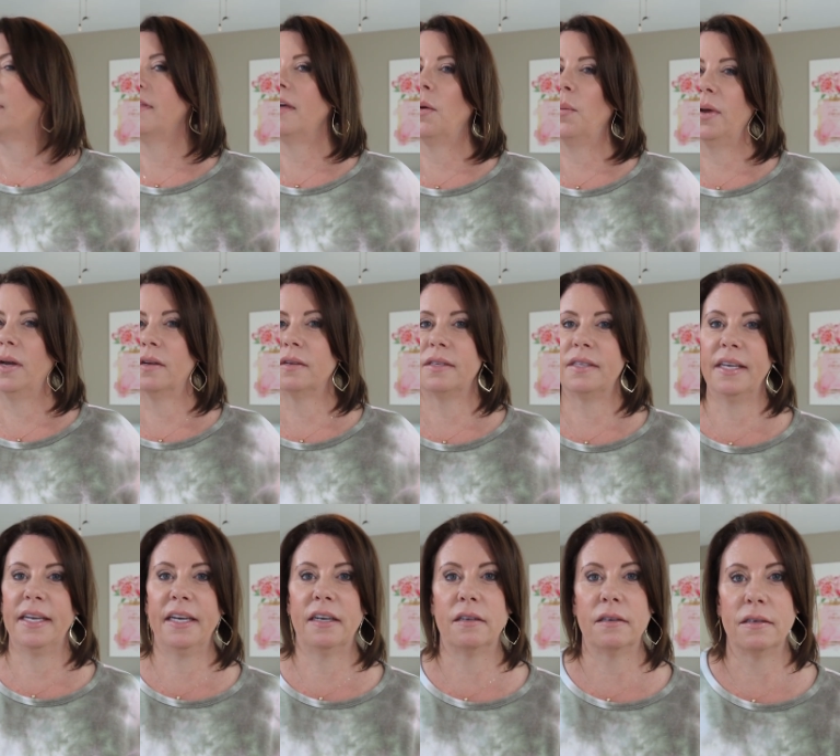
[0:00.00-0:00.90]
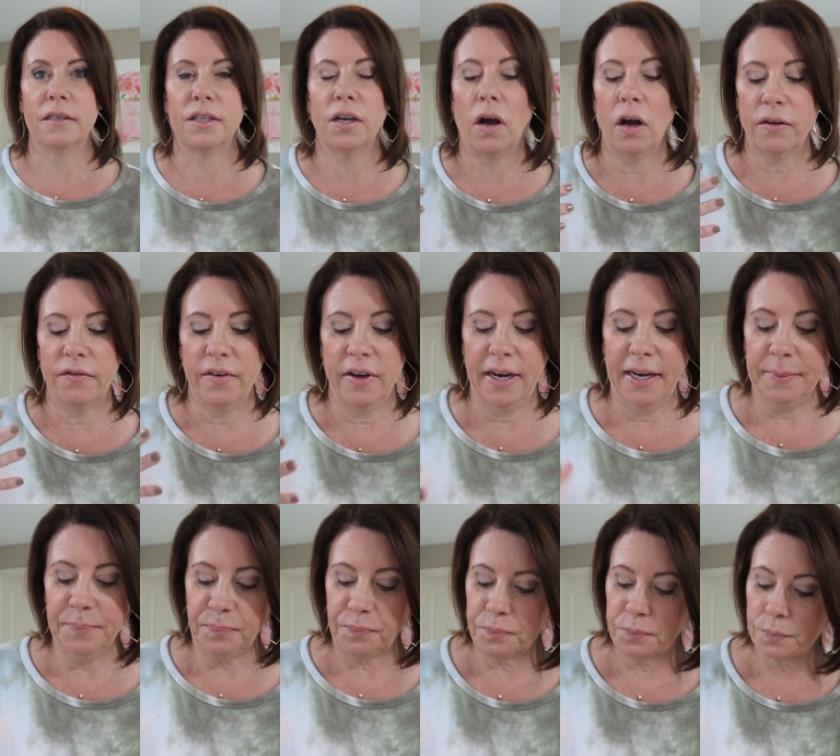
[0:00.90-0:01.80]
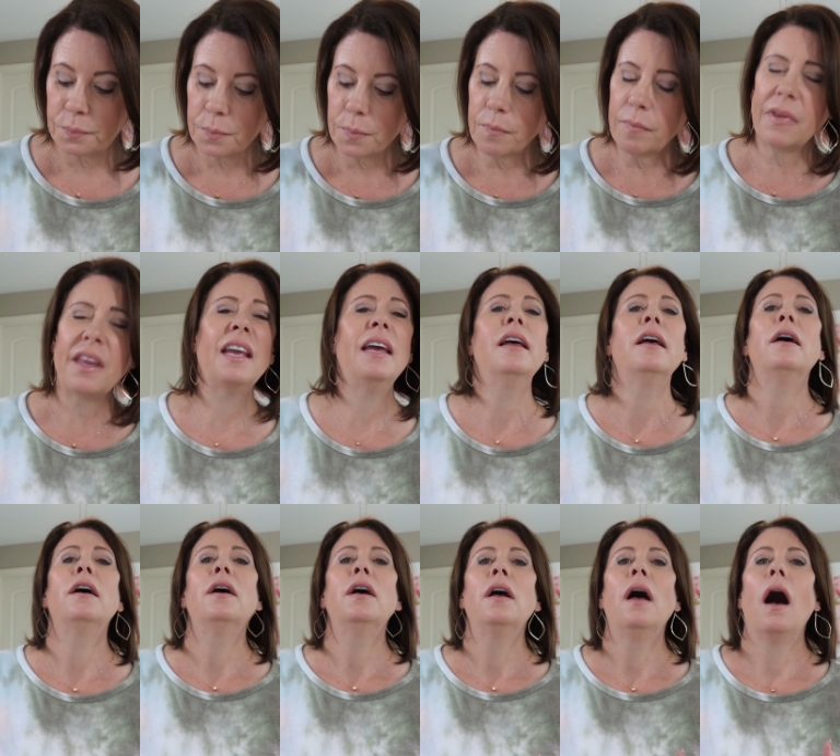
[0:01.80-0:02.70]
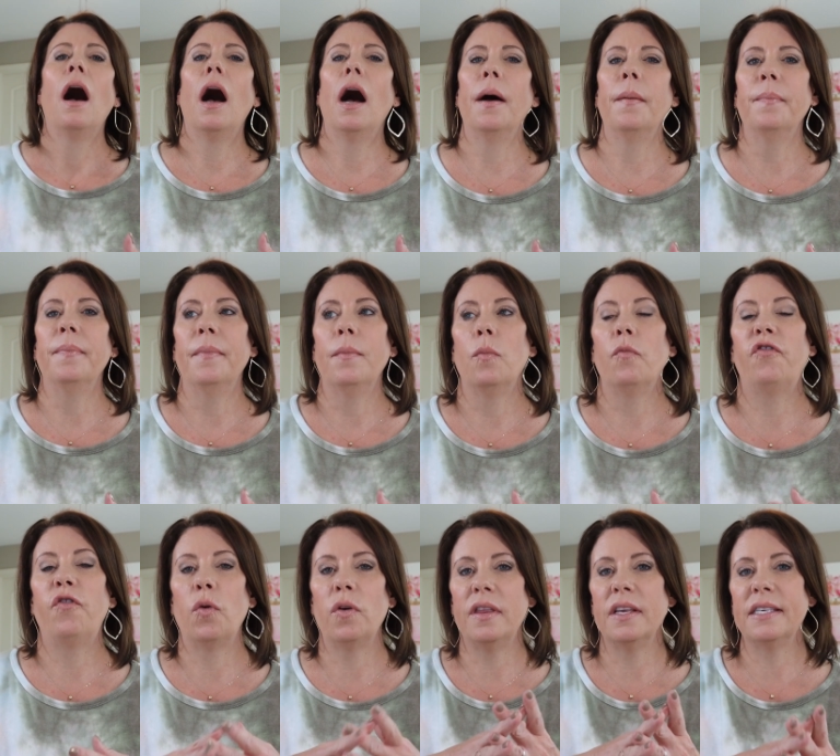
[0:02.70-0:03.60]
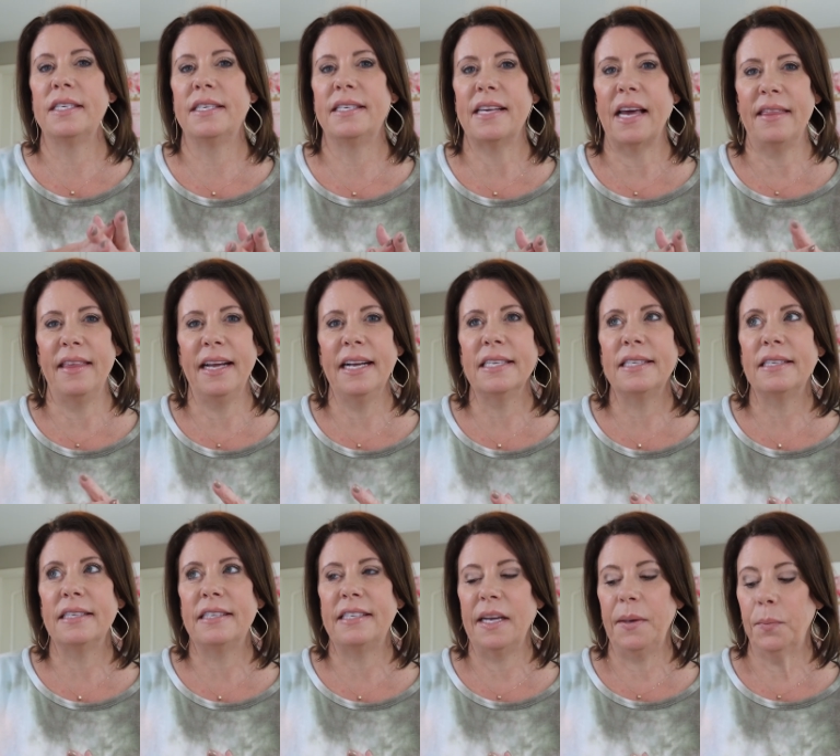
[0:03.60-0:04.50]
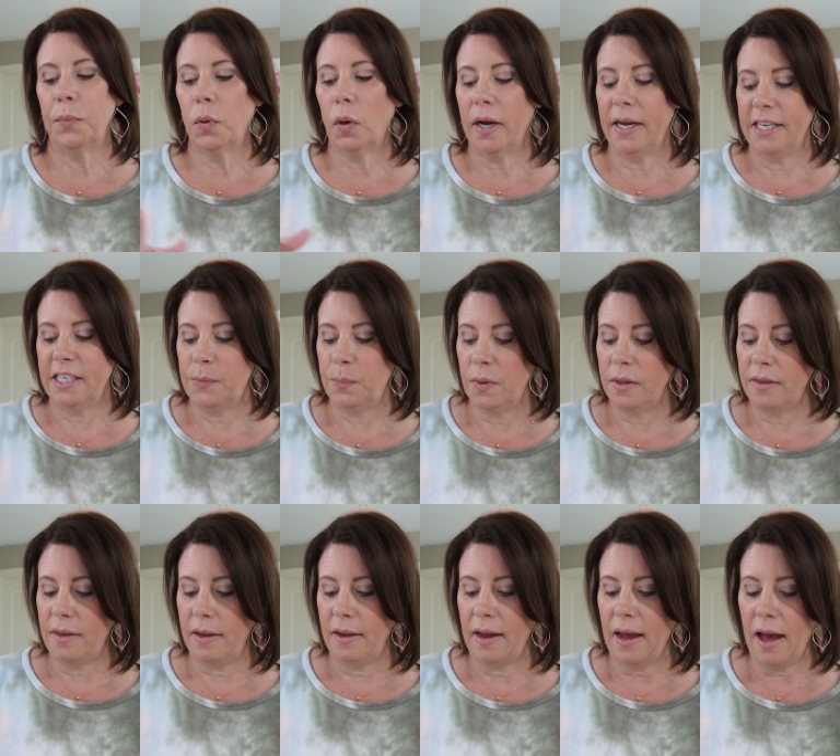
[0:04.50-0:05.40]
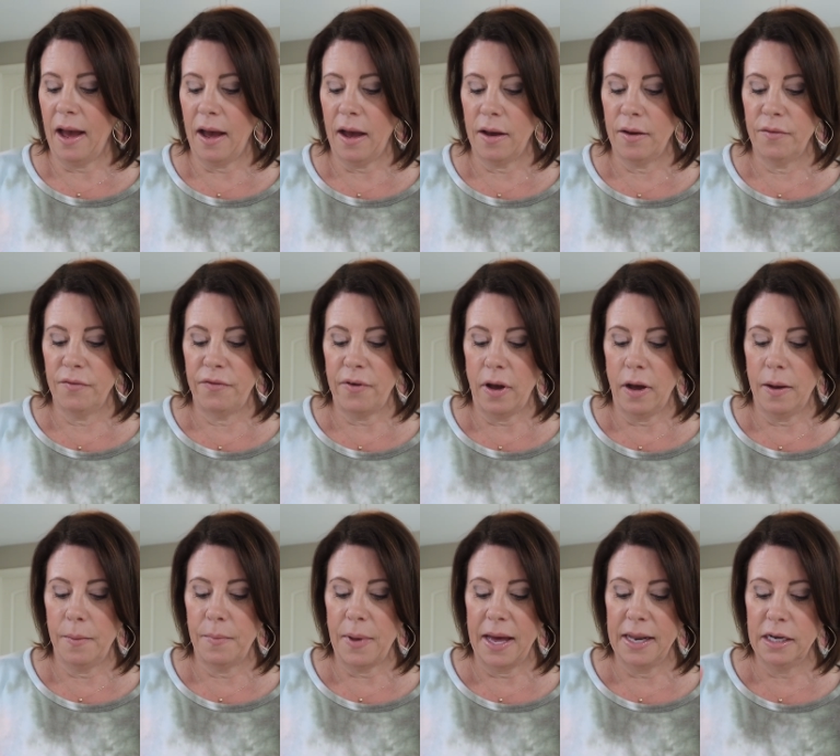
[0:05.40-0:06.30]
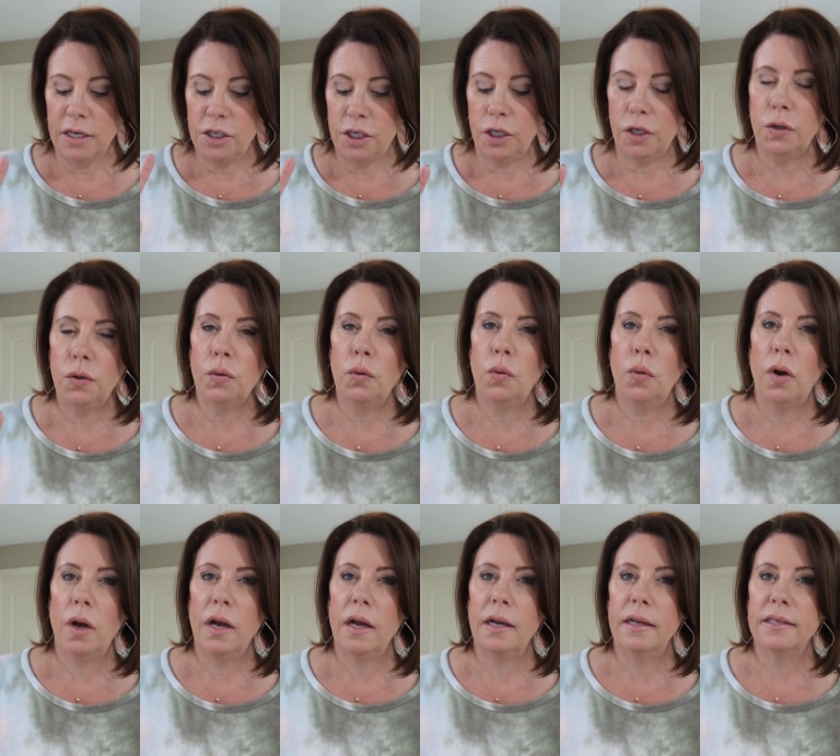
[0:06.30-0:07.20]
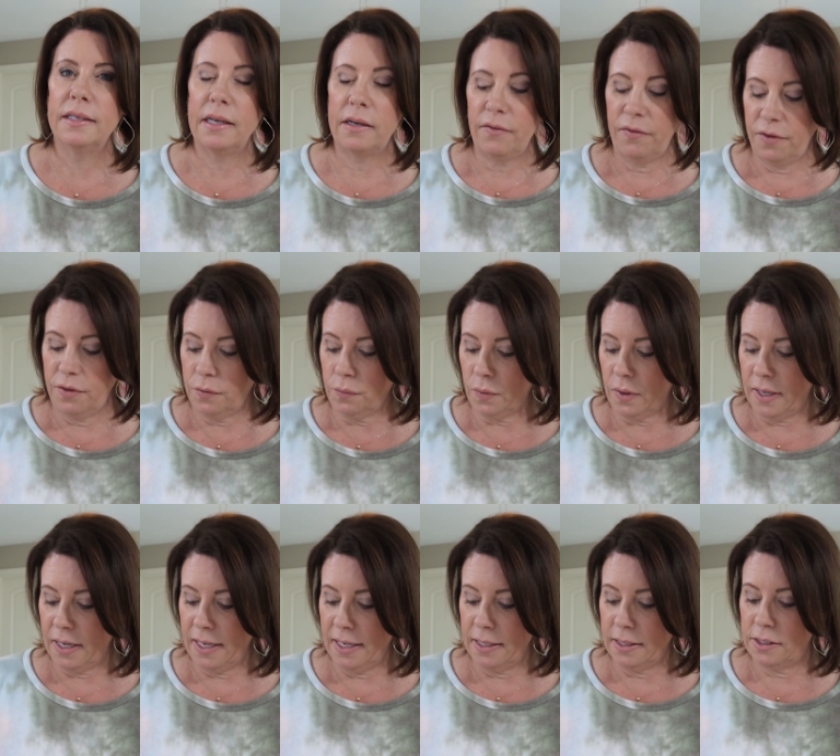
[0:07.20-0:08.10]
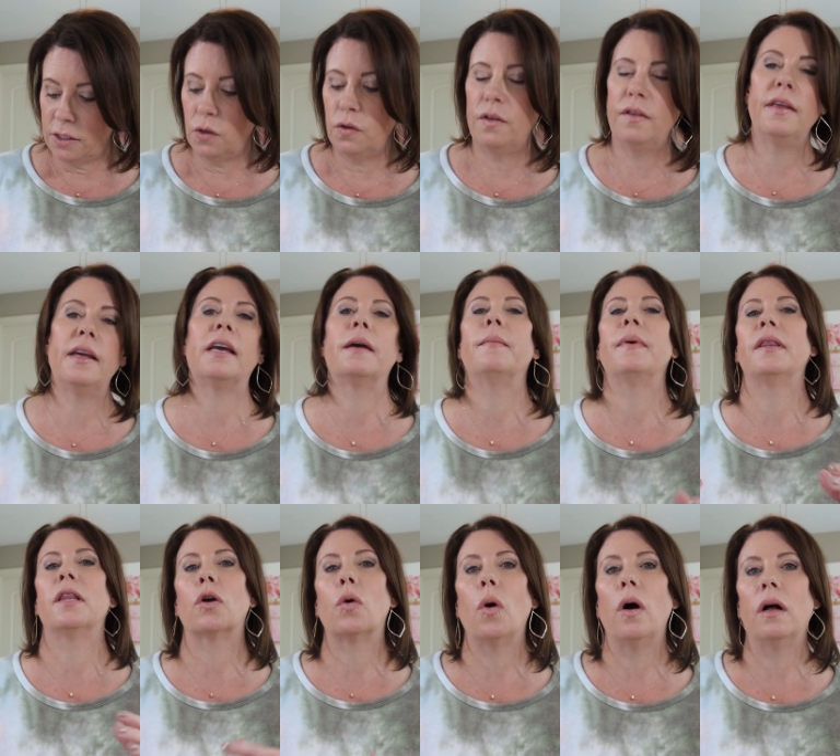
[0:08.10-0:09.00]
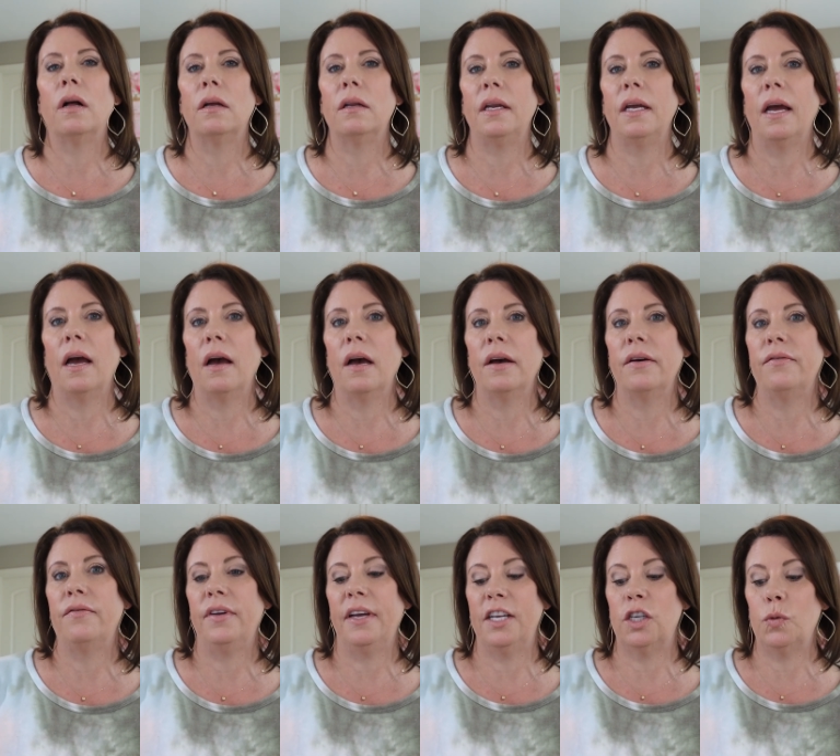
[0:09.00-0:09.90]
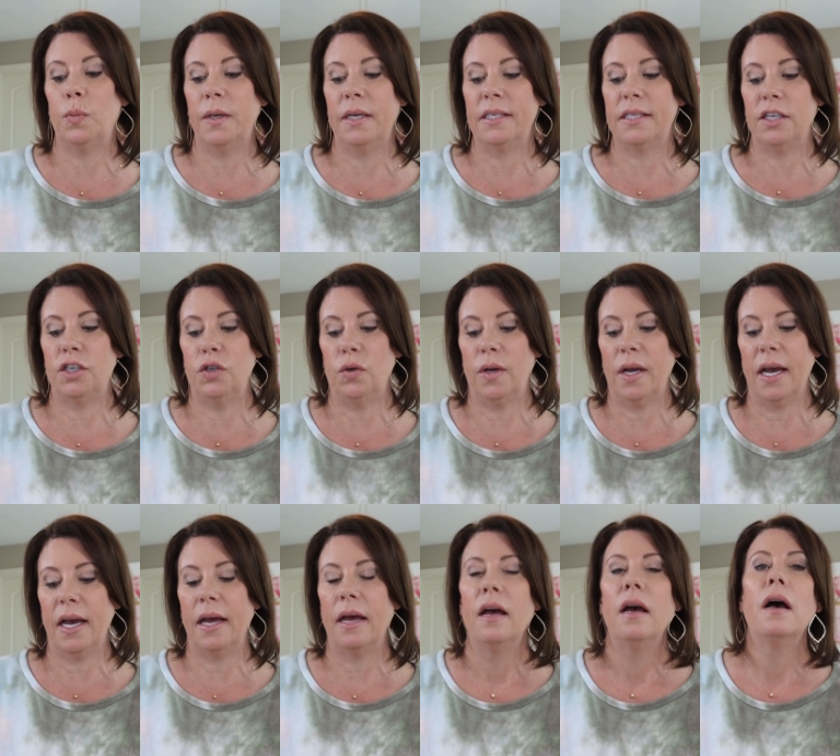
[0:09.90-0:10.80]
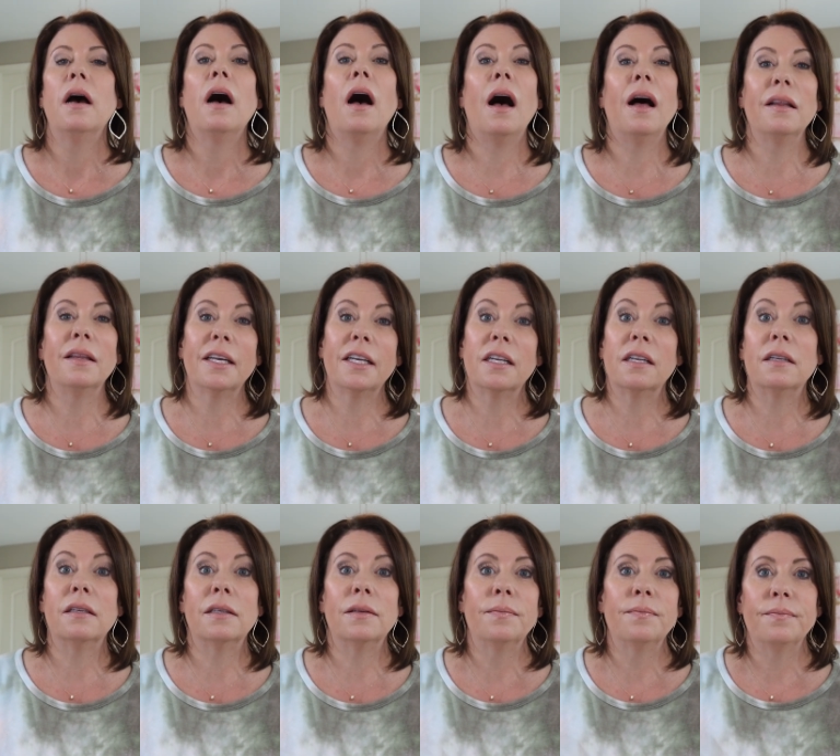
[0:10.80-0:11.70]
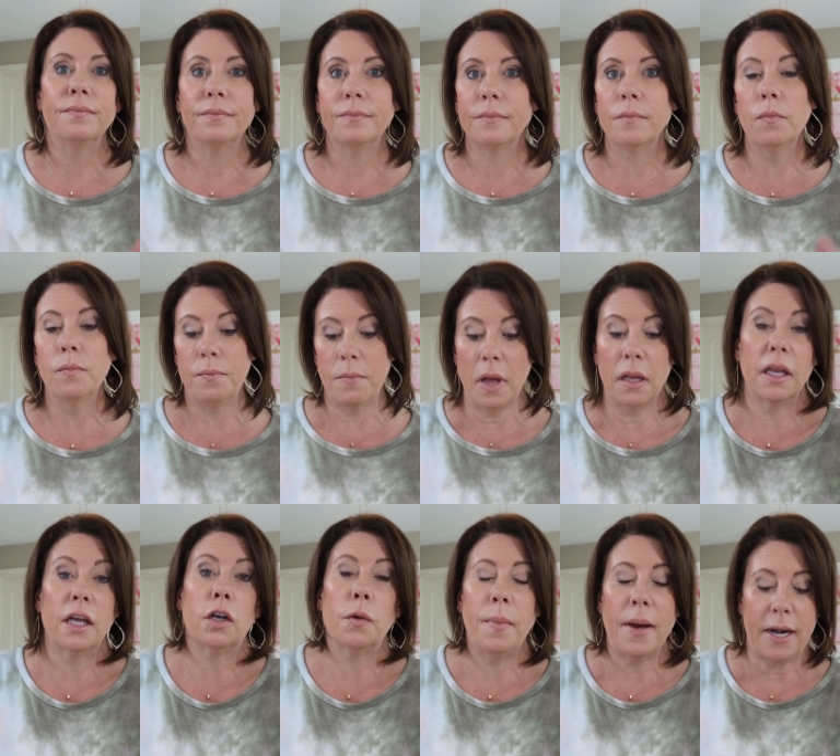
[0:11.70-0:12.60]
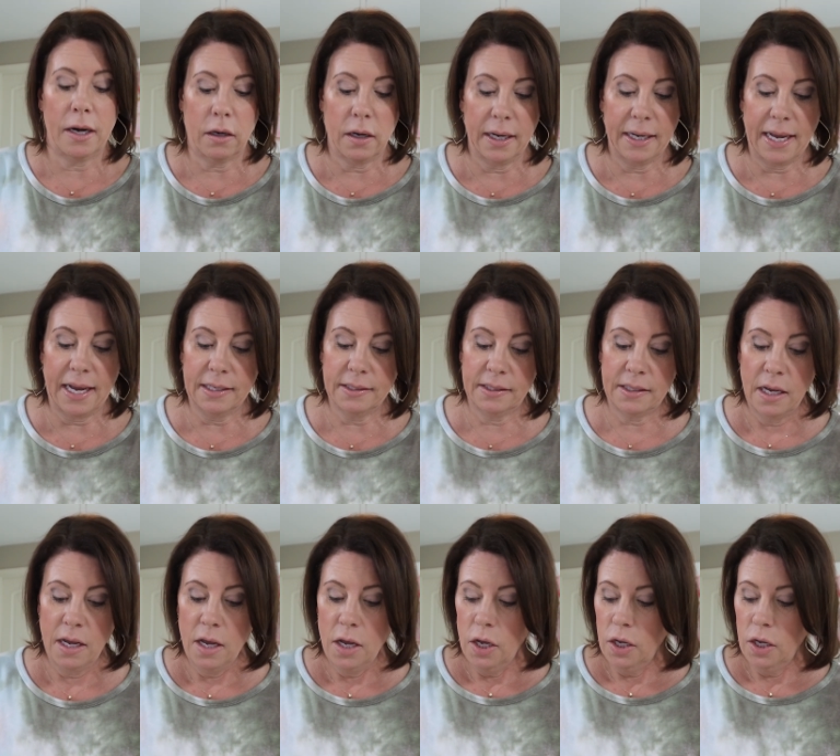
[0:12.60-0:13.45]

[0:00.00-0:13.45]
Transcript: That we don't sit here and talk funny. Um, for this, I think it's the same price, but they have um, added two instead of three so that they can make the quality of each piece that you get a little a little better, I guess.